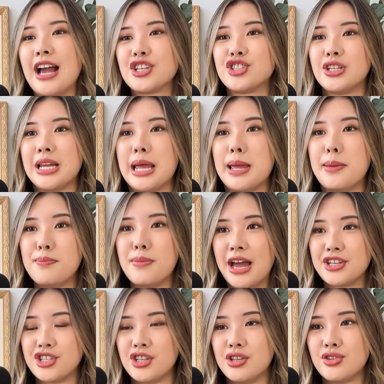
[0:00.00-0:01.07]
actually
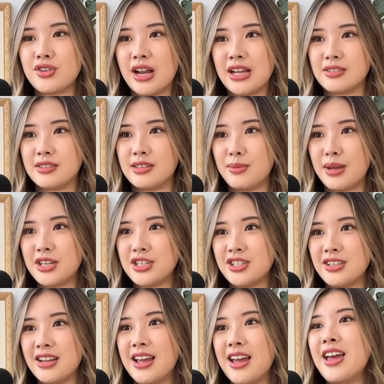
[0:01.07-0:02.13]
imagine a
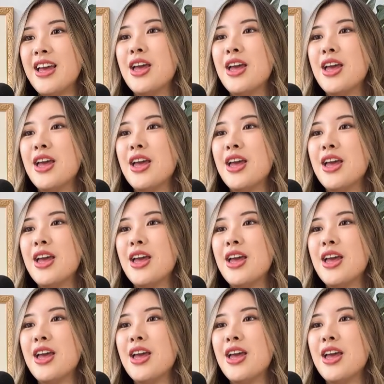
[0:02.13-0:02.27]
transformation.